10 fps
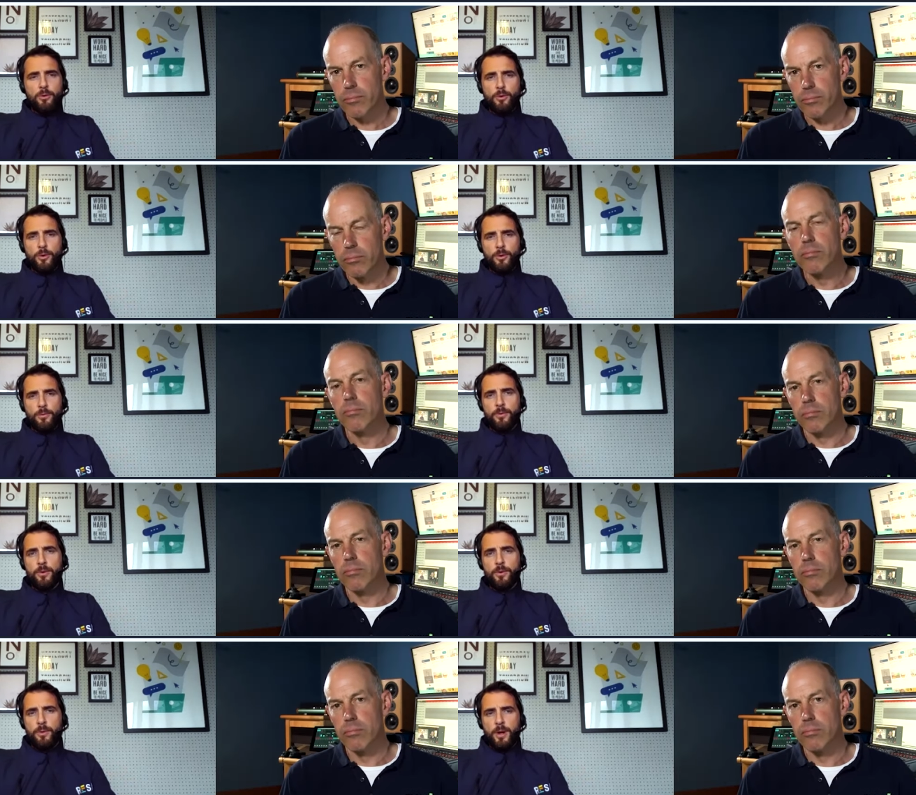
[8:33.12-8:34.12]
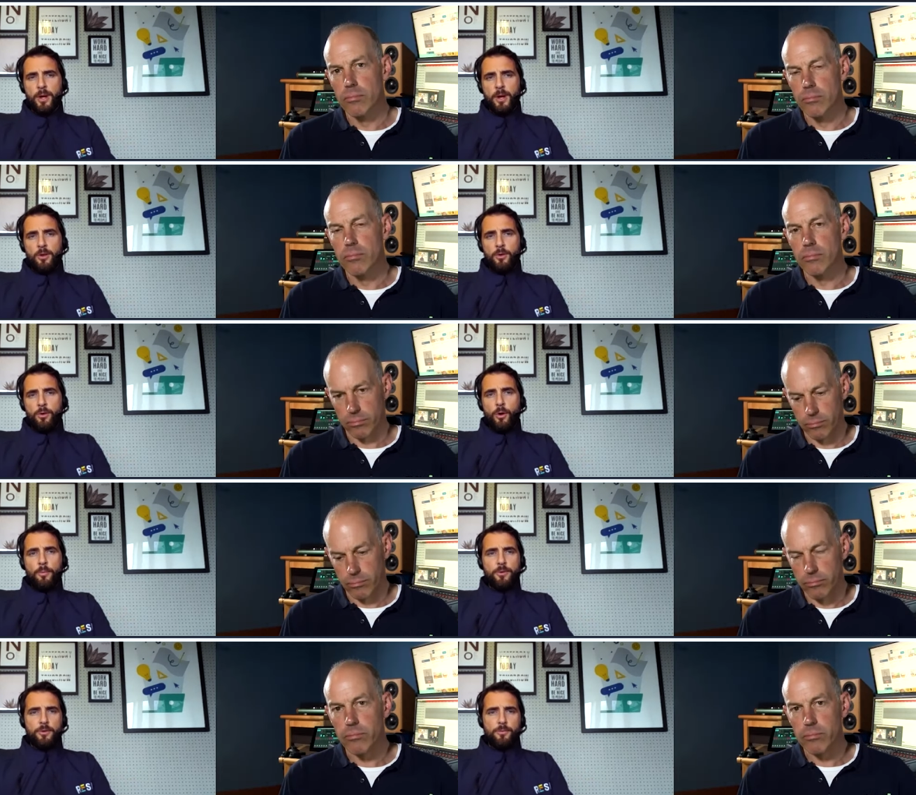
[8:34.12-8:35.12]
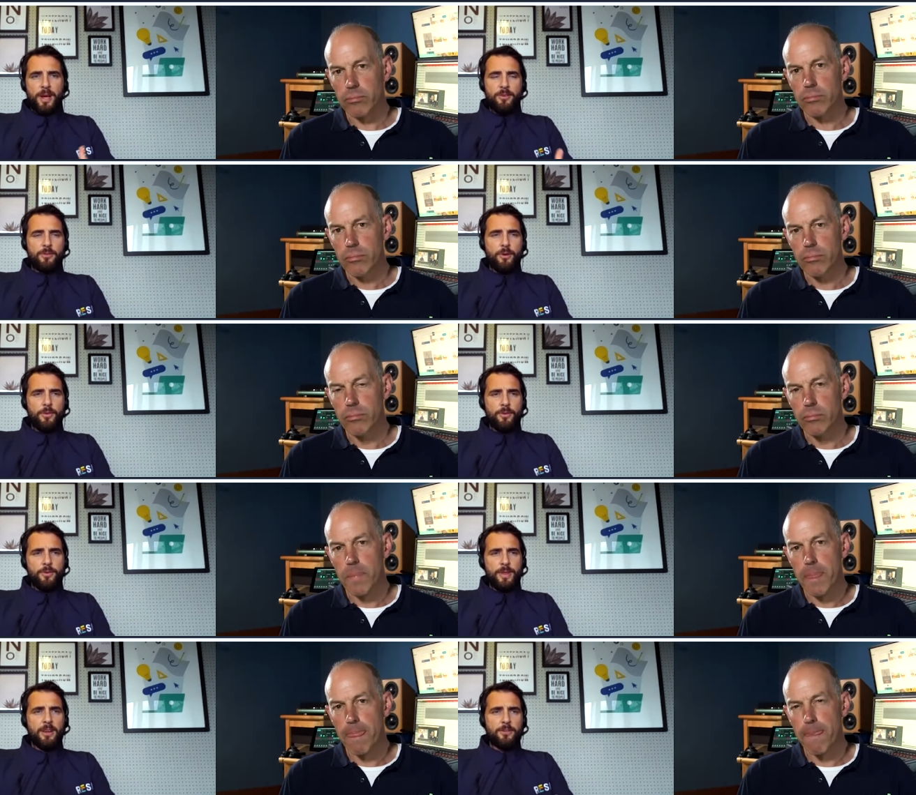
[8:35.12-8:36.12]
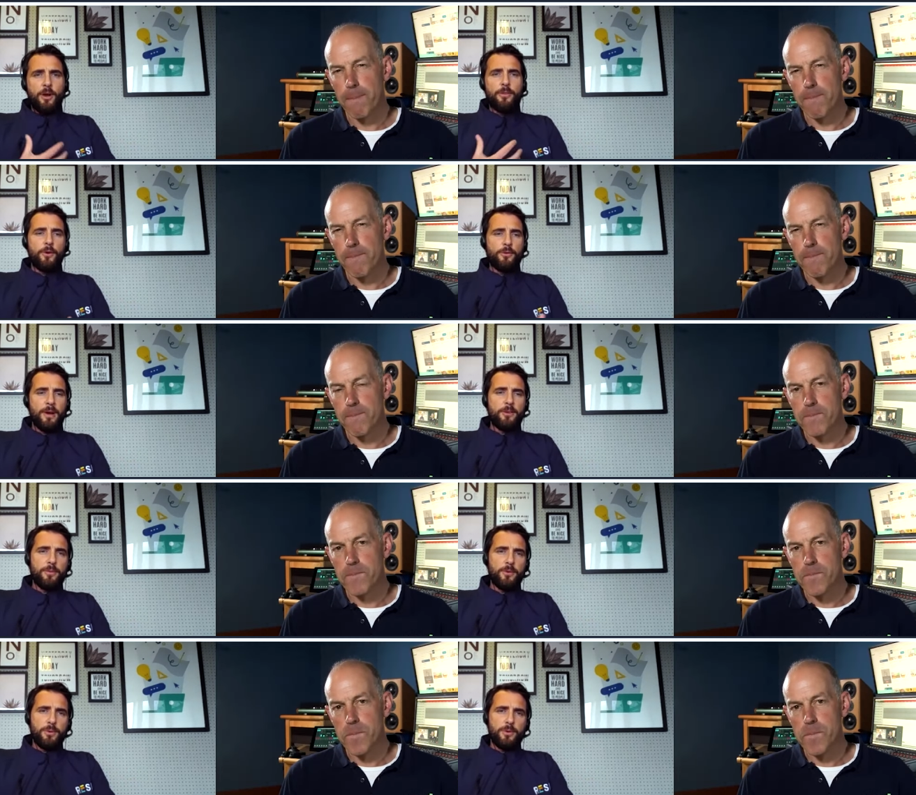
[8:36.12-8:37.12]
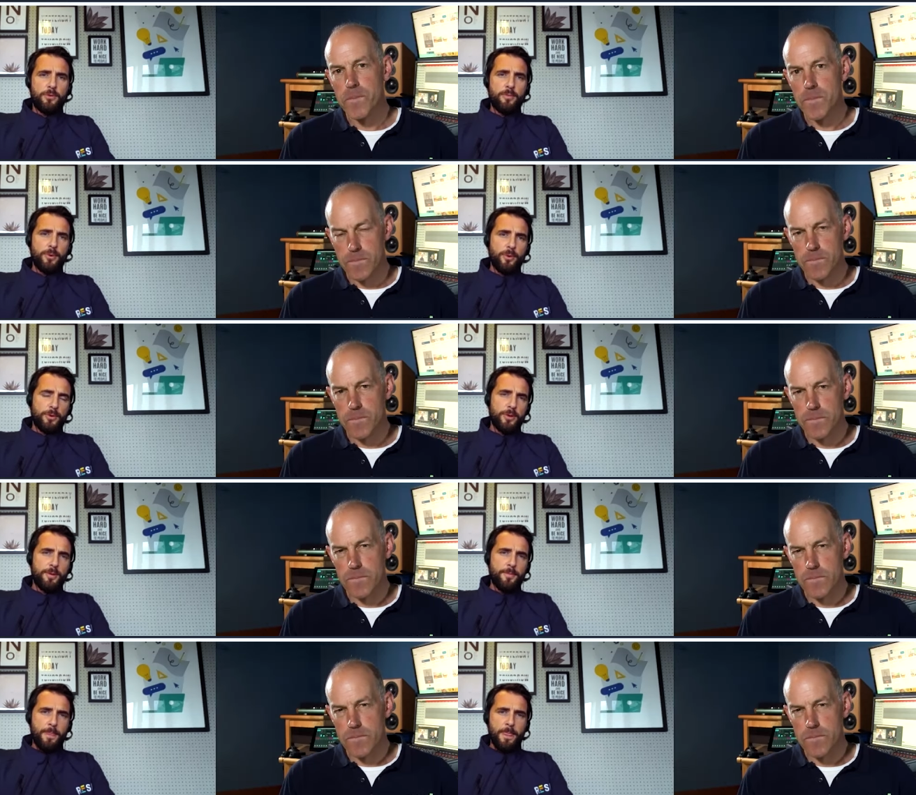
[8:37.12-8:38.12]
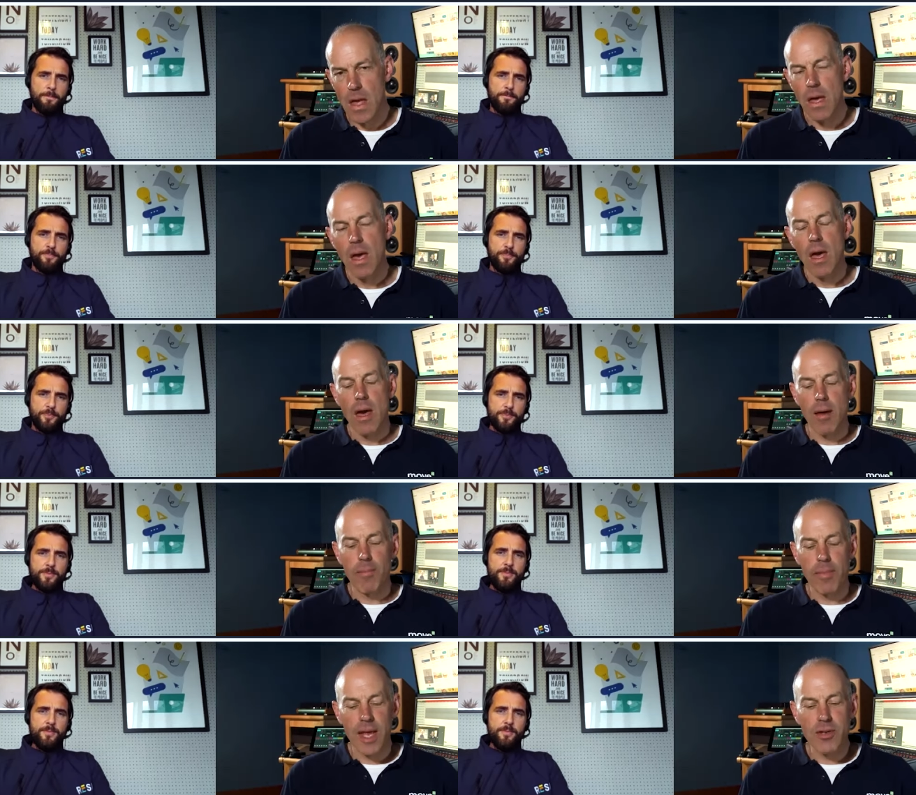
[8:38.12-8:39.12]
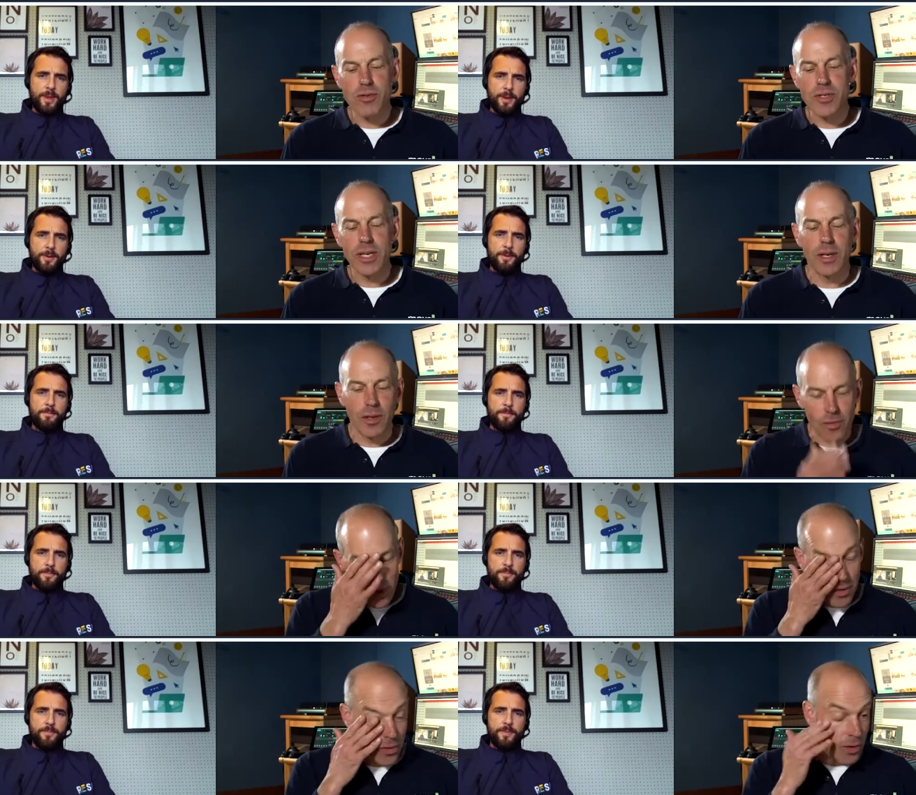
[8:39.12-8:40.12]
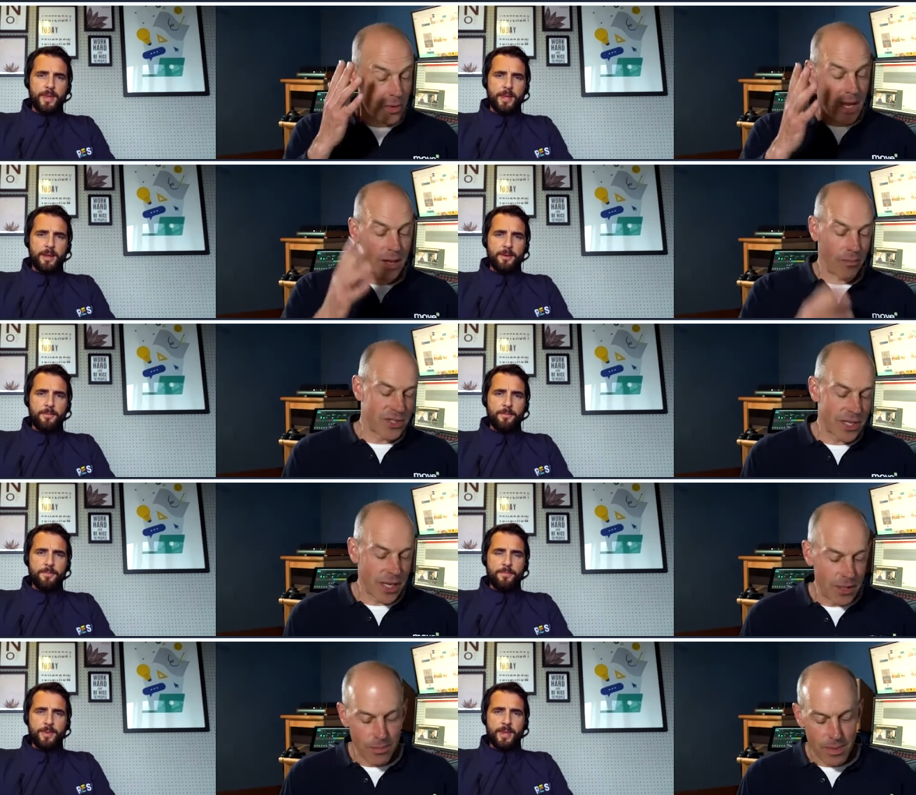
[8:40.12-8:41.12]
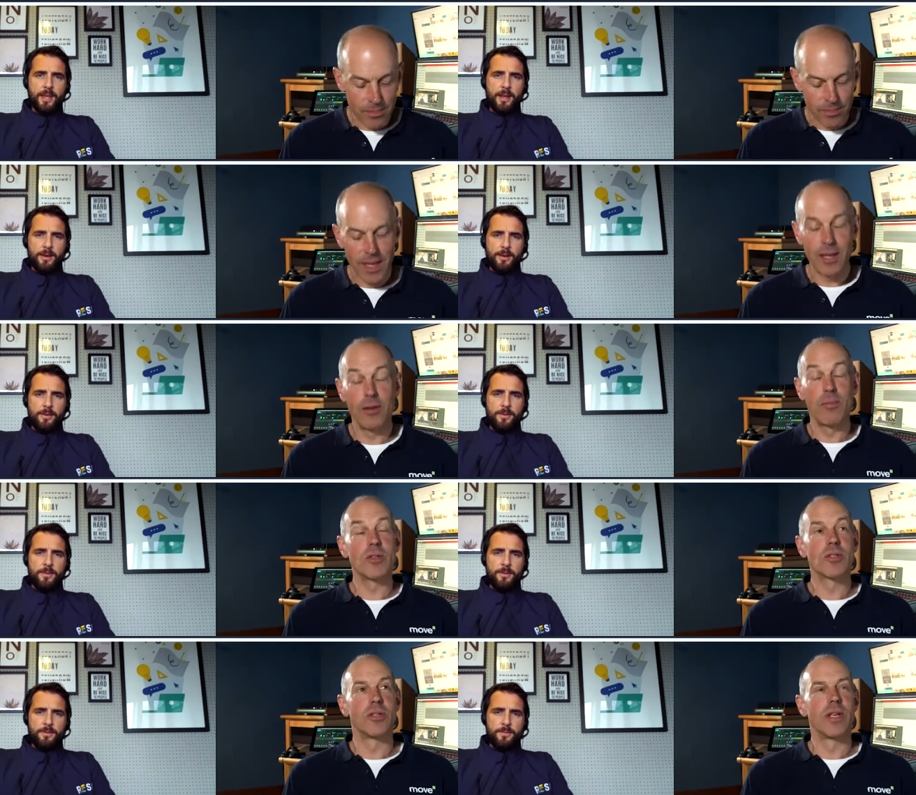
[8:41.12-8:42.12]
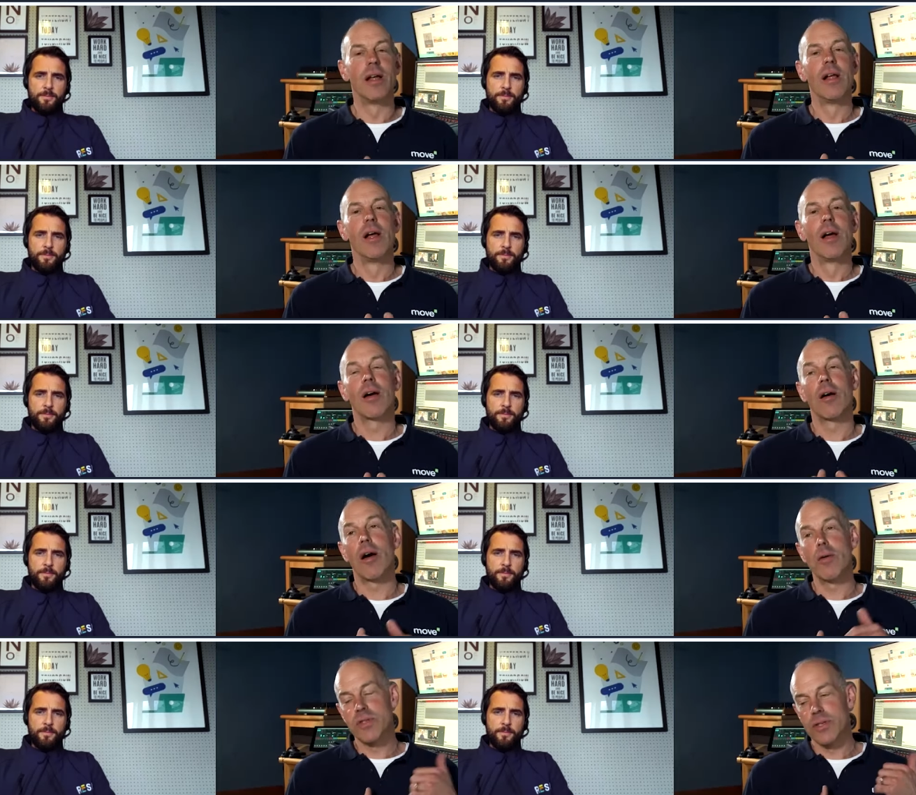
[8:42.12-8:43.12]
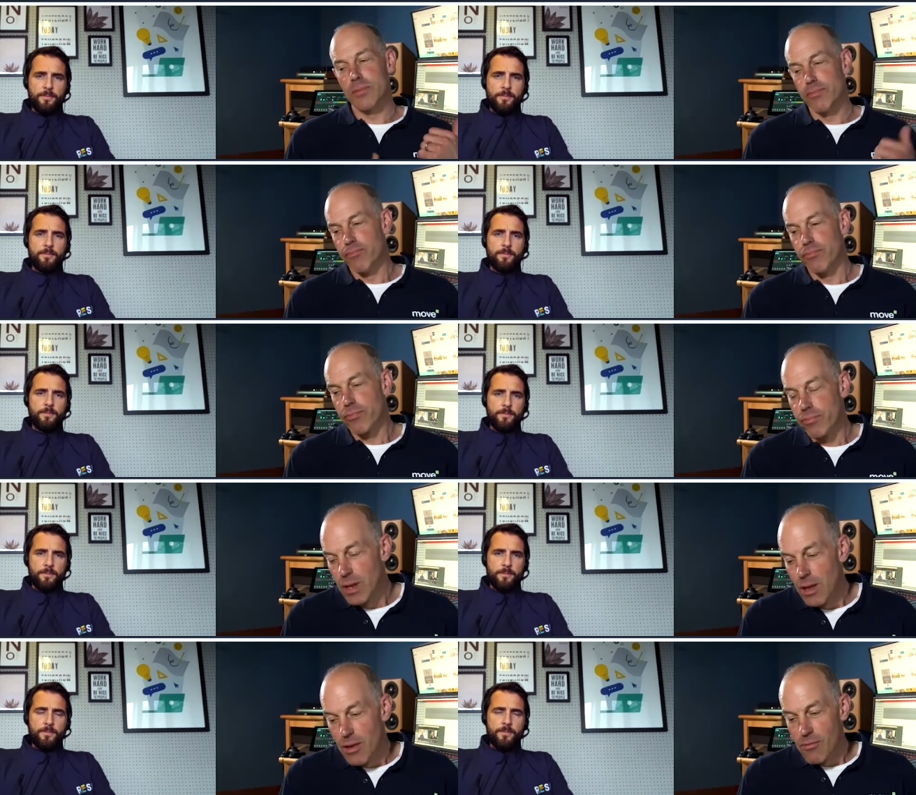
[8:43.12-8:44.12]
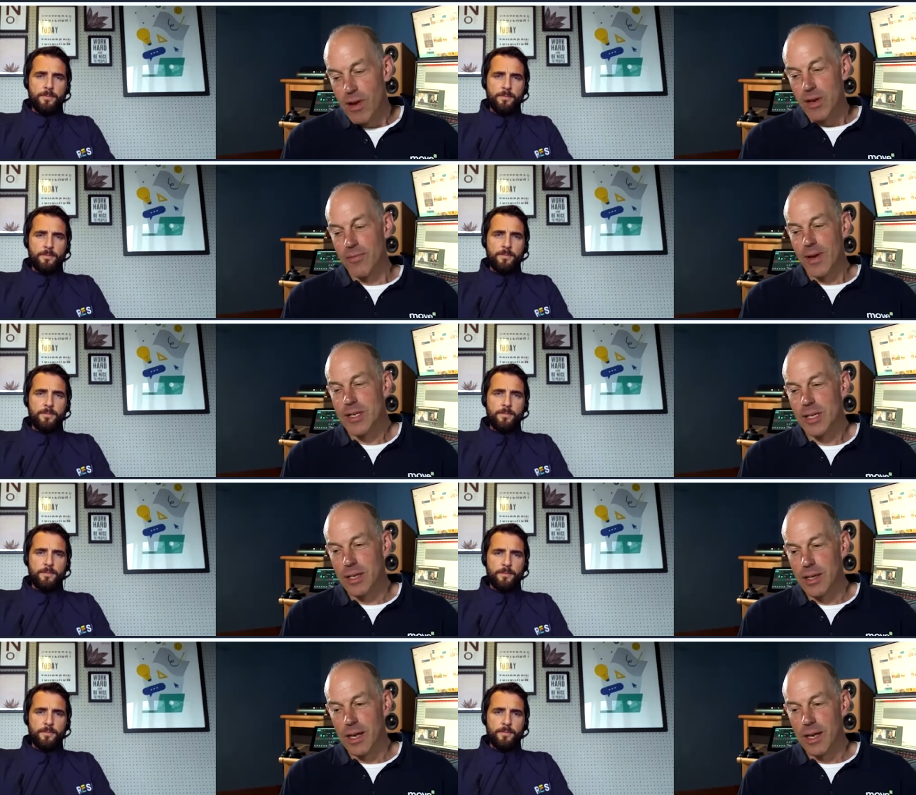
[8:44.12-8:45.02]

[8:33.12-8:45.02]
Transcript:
Speaker 1: talk you through your options based on things like those measurements, which are important.
Speaker 2: Interestingly, you mentioned that. I was renovating